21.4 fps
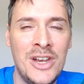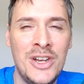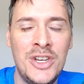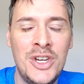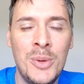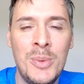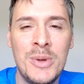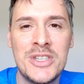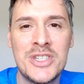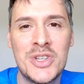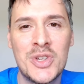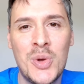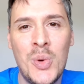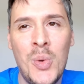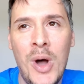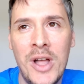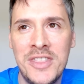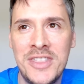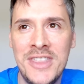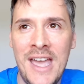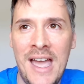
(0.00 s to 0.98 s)
do a
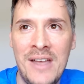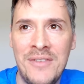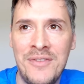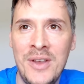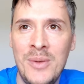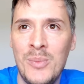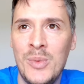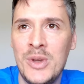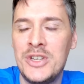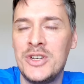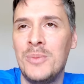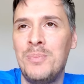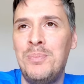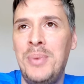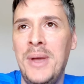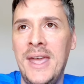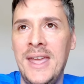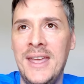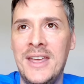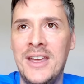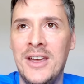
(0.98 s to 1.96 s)
squad that I think we should
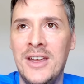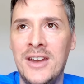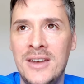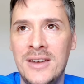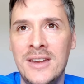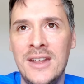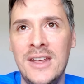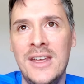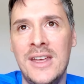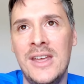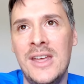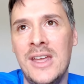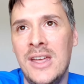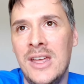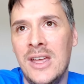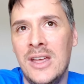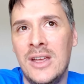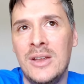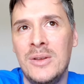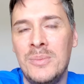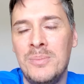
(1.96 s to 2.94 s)
pick, and
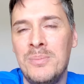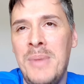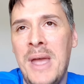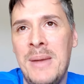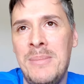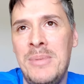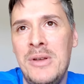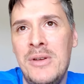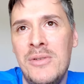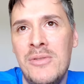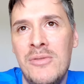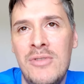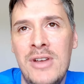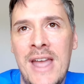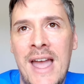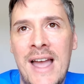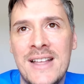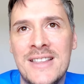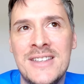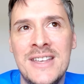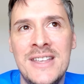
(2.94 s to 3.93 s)
maybe
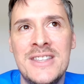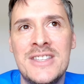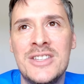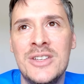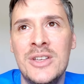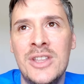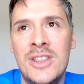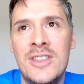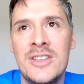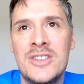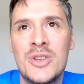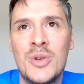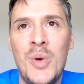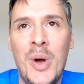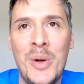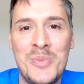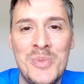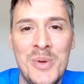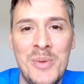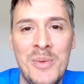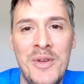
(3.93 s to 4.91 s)
reacting to the
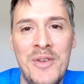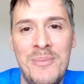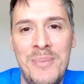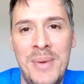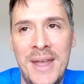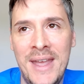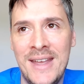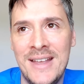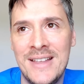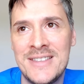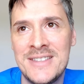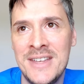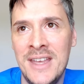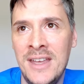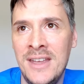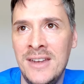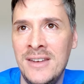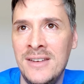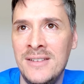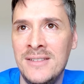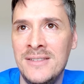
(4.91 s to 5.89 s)
squad that we've picked,
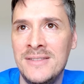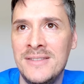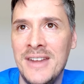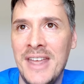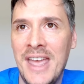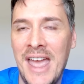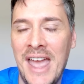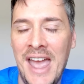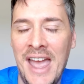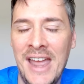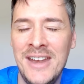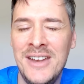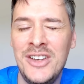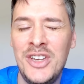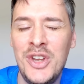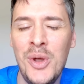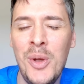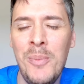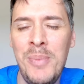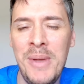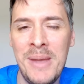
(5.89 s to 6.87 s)
and
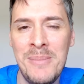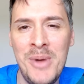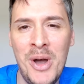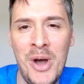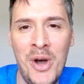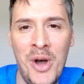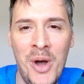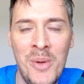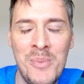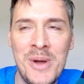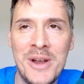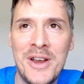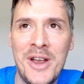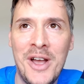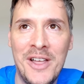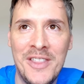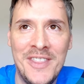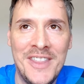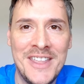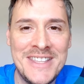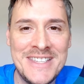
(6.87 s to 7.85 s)
do a bit more homework
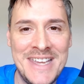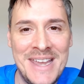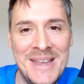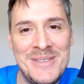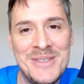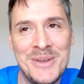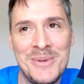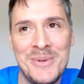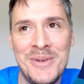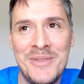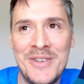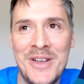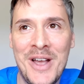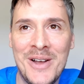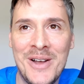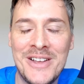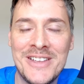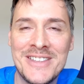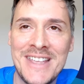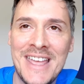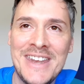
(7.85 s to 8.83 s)
on the teams that we've
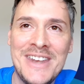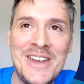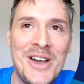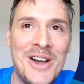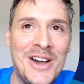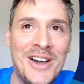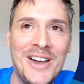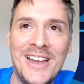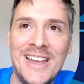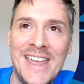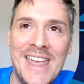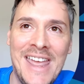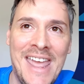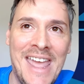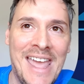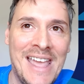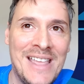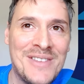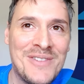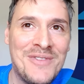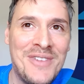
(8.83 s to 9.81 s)
got, because I know
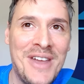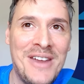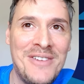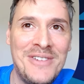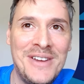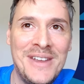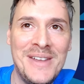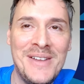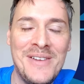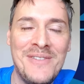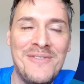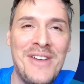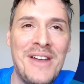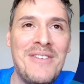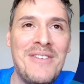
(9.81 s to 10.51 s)
it's very